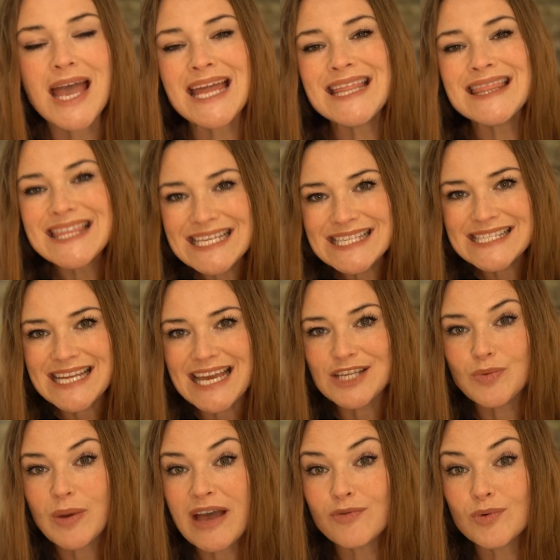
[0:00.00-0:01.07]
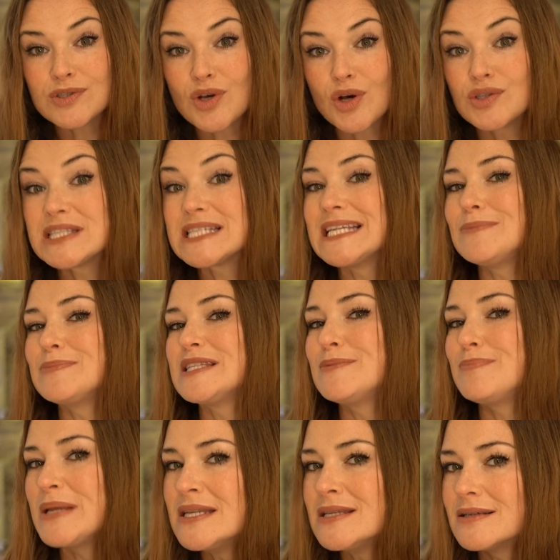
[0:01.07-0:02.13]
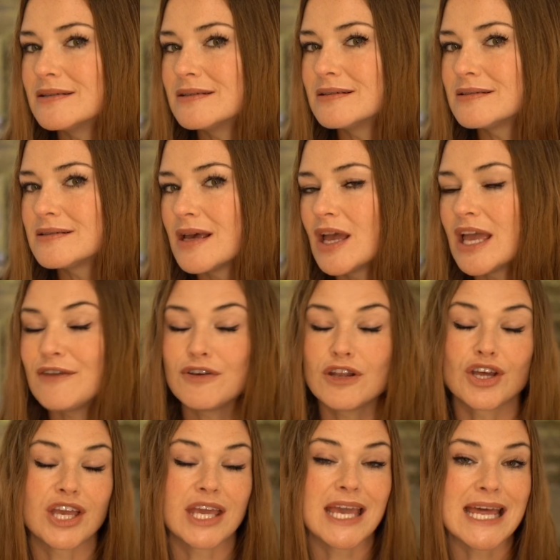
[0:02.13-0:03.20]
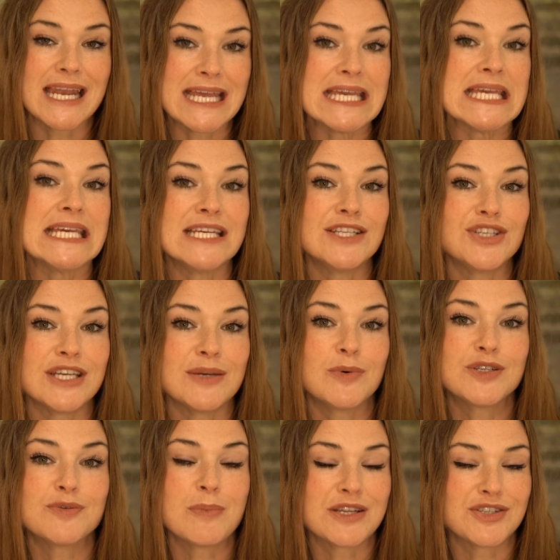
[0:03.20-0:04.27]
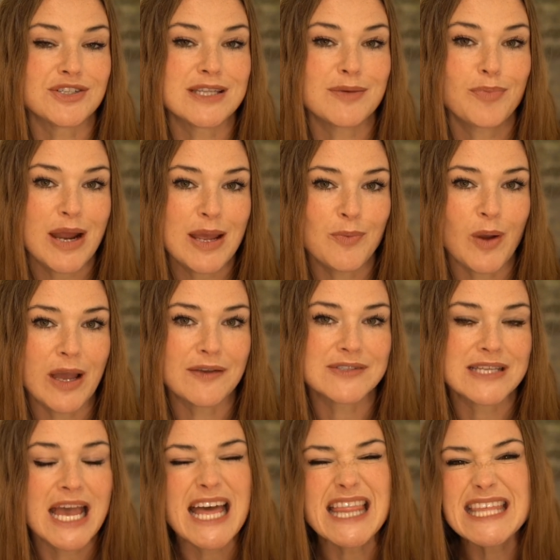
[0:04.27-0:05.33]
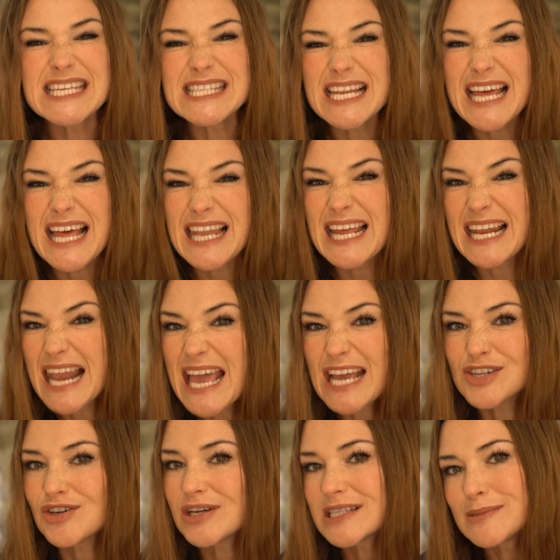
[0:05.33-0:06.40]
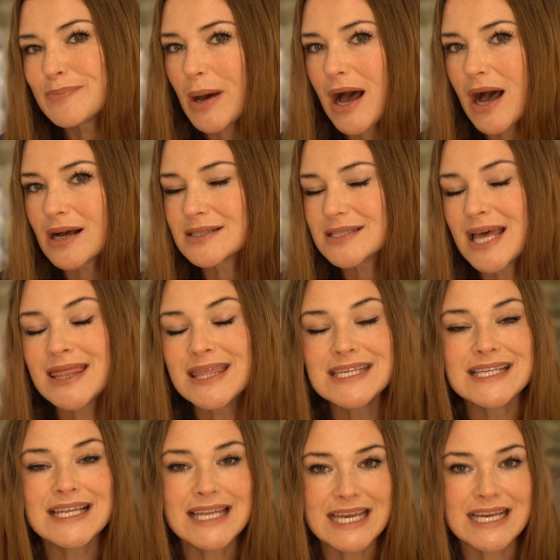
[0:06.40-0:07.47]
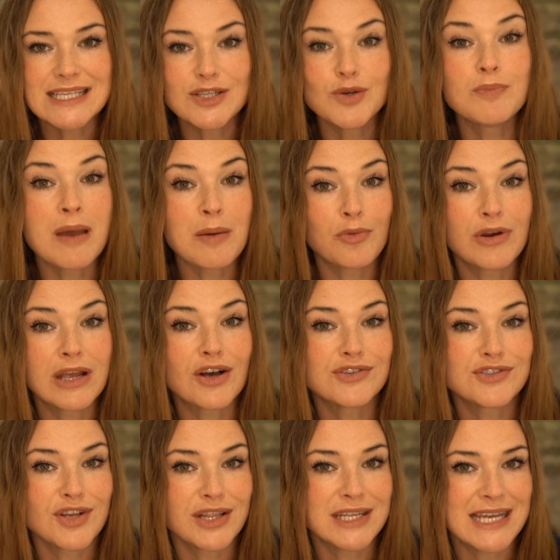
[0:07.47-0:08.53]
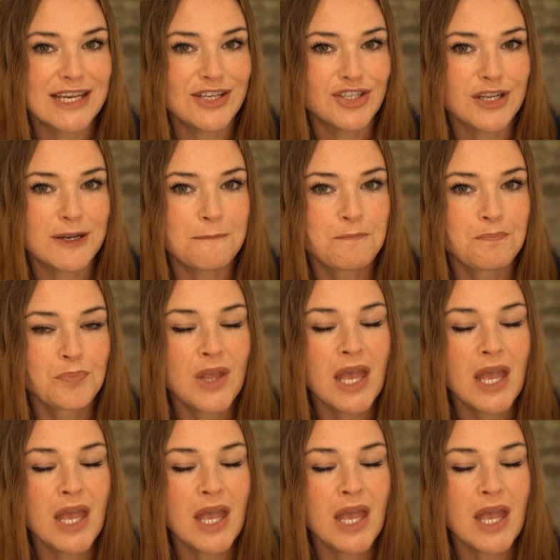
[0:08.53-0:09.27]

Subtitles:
And in this stage, we have what's called sleep spindles, if you're looking at an EEG, which measures the brain waves. And these are little electric sparks, and these are linked to memory consolidation